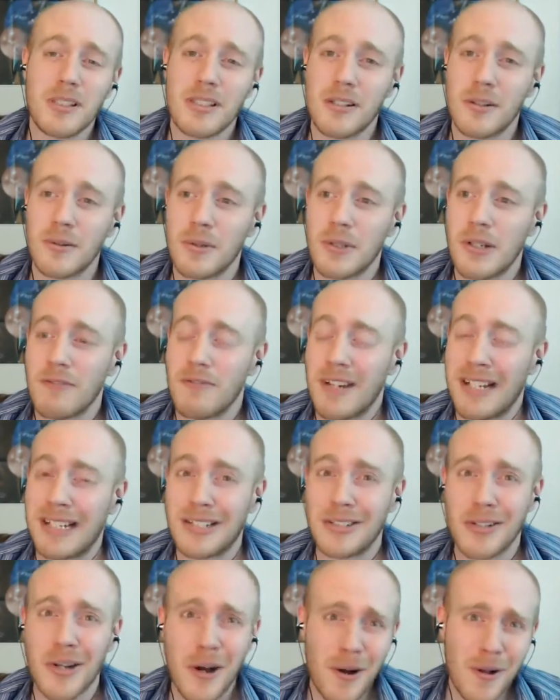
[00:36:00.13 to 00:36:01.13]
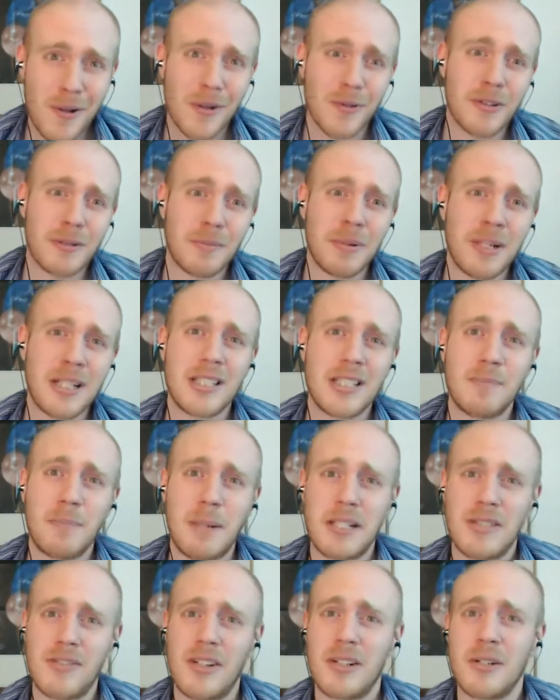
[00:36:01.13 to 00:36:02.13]
so you can find us all over the place.
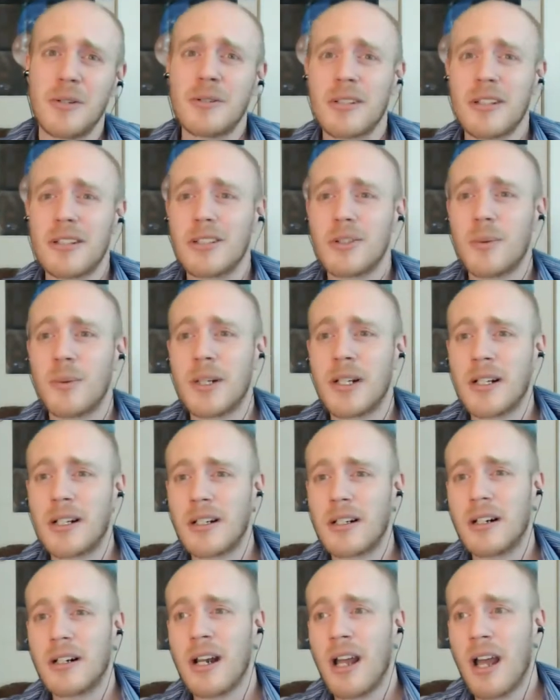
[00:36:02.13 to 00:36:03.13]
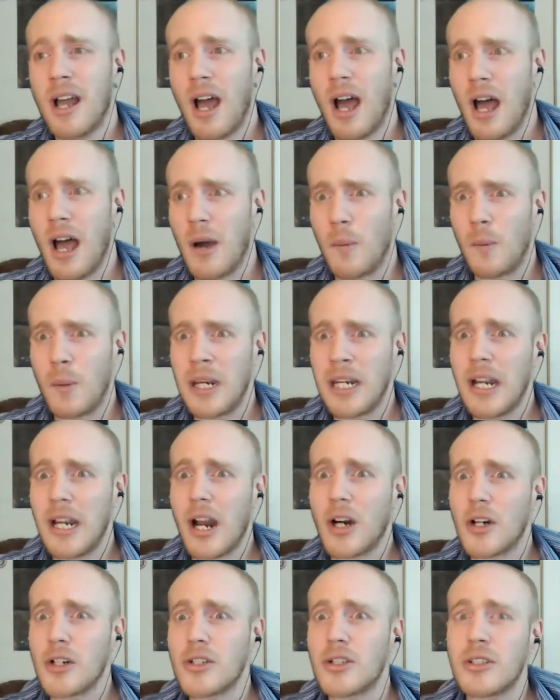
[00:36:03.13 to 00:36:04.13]
Space Fan News on Twitter. We
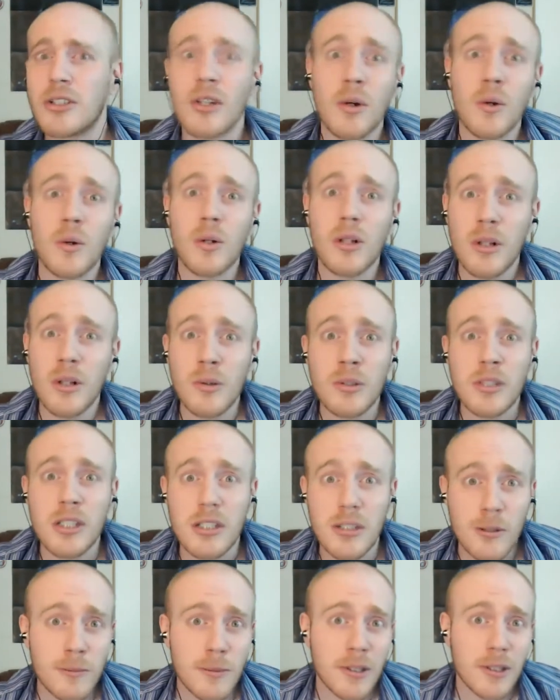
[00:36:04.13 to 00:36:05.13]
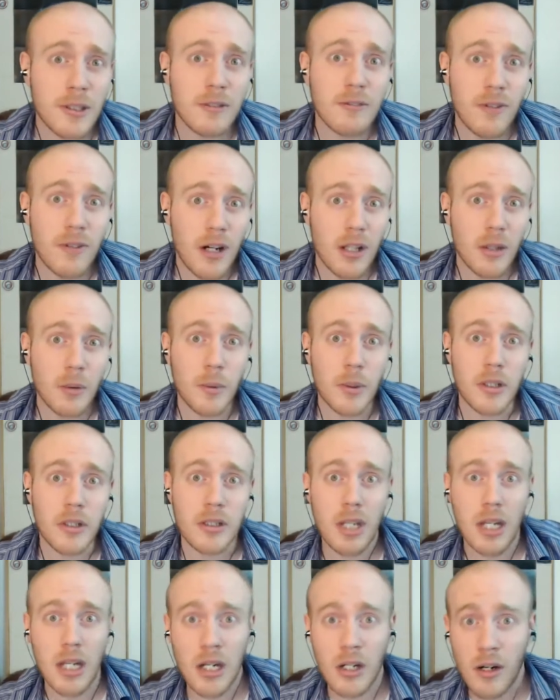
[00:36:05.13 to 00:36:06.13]
are so close to 2 million
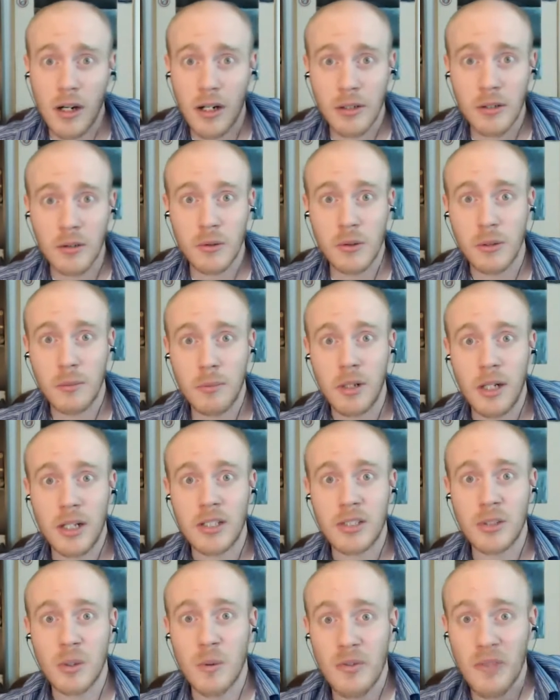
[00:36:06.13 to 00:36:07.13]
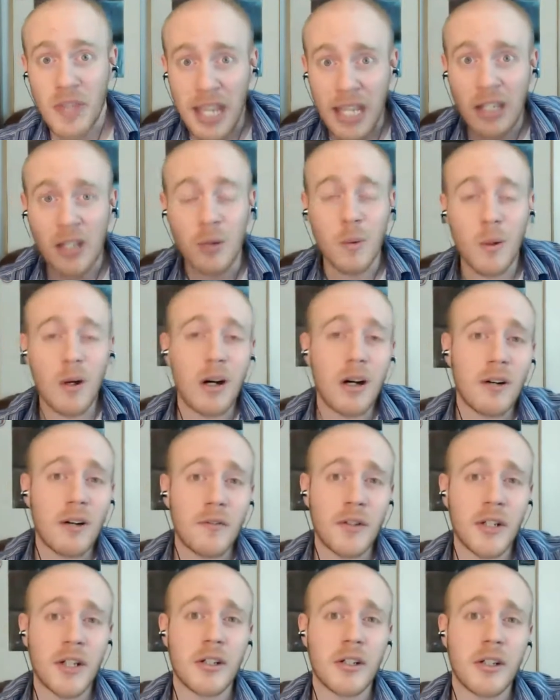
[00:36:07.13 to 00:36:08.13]
followers here on Google+, so thank you all
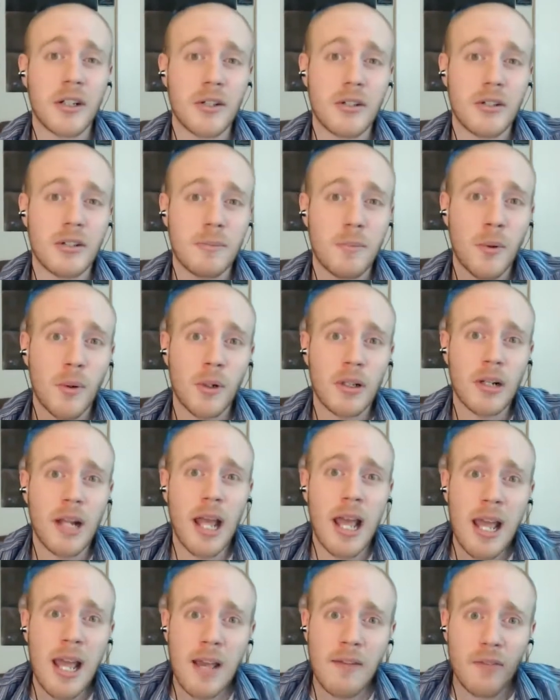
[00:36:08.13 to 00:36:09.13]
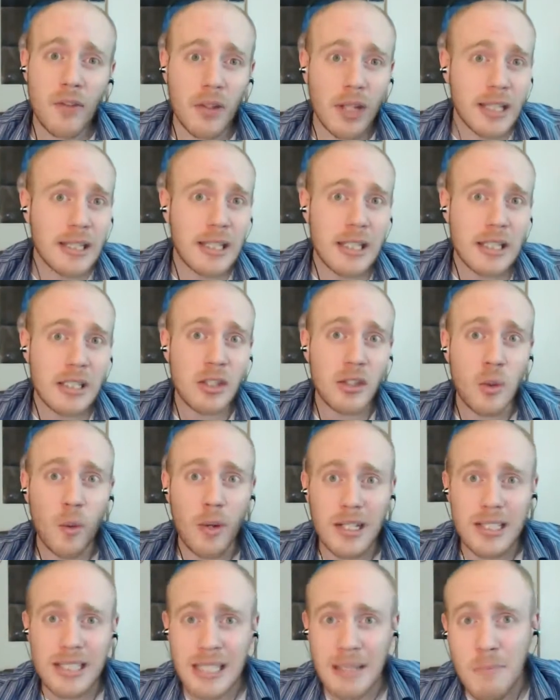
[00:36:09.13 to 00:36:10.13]
for your huge support. If you like this and you
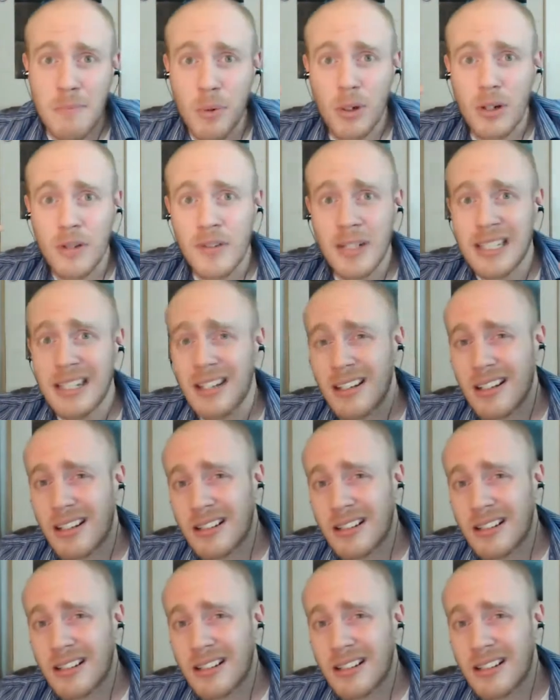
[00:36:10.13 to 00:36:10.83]
want to see more of it,